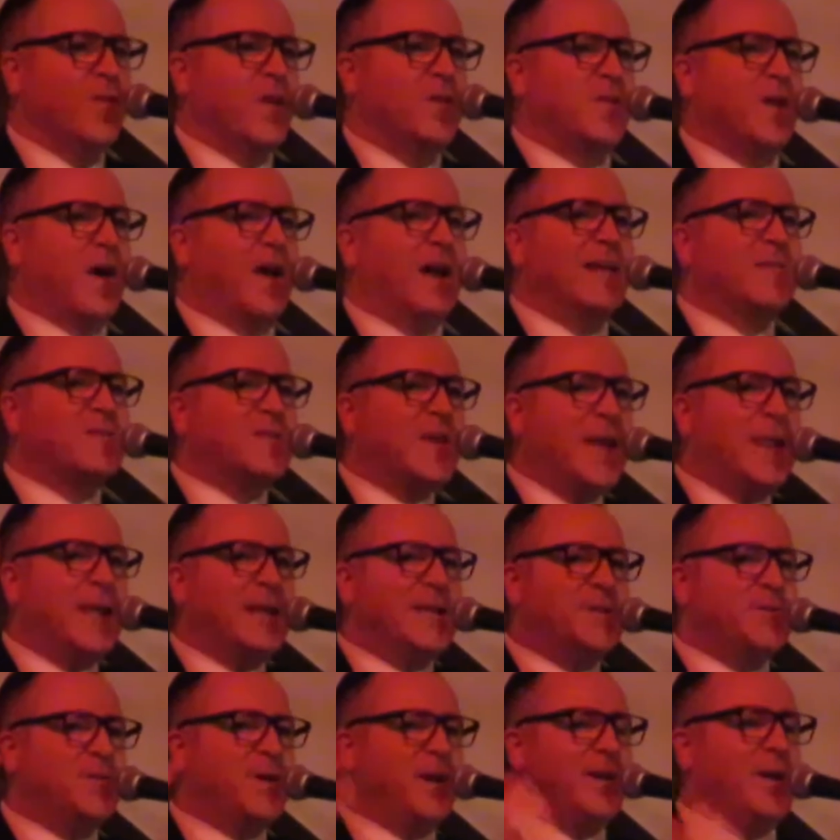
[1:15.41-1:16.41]
So let's get
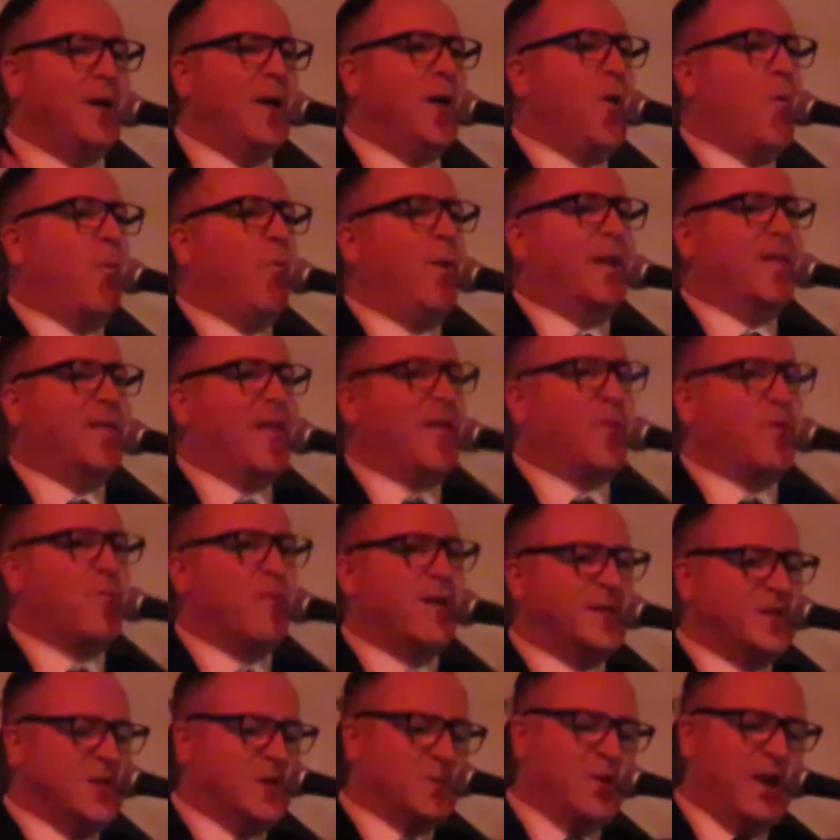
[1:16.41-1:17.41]
into it. One of the other
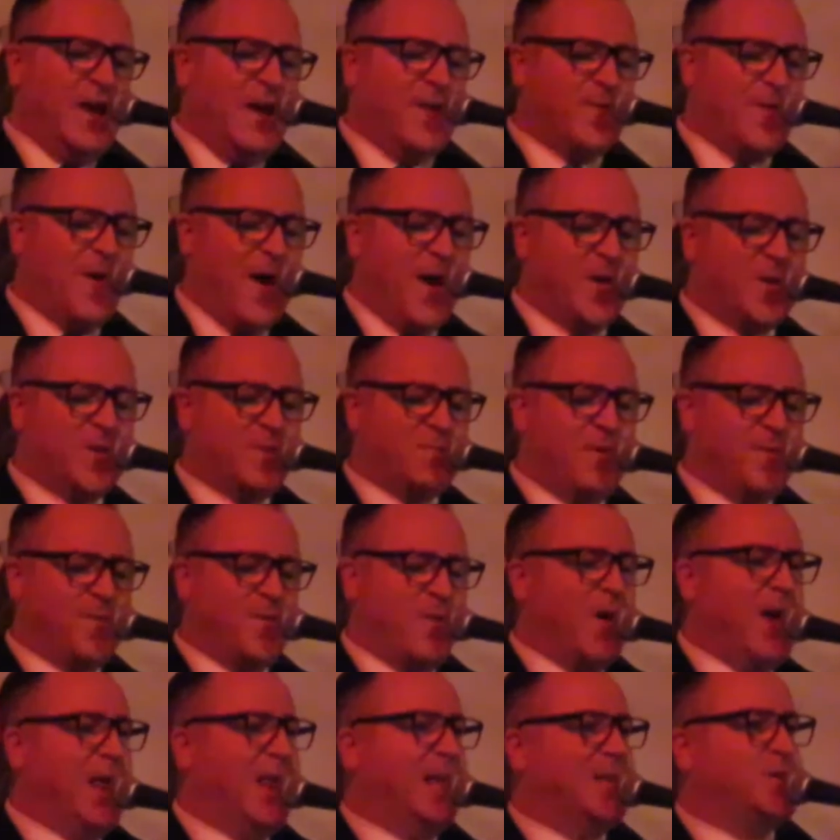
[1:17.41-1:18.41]
reasons we're here, folks,
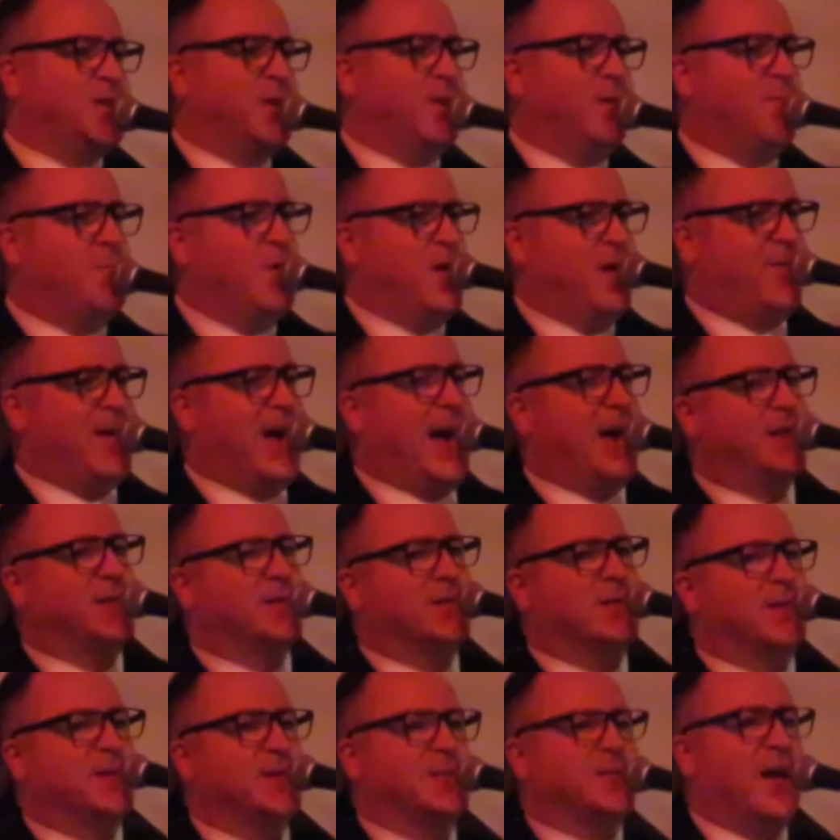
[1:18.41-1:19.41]
before I let you move out
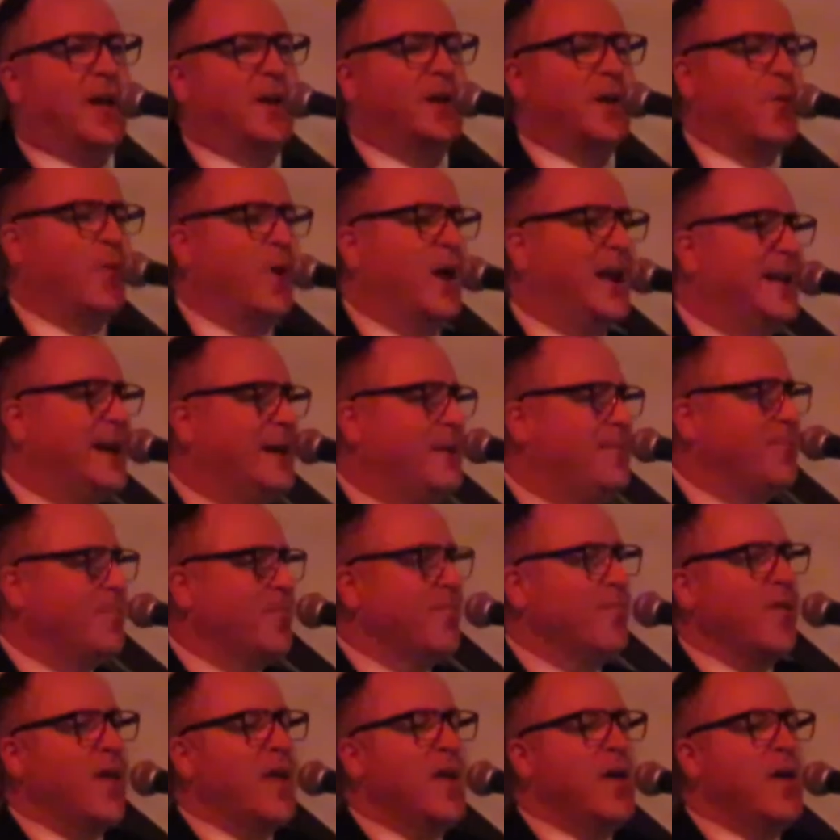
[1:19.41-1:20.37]
to the stunt arena,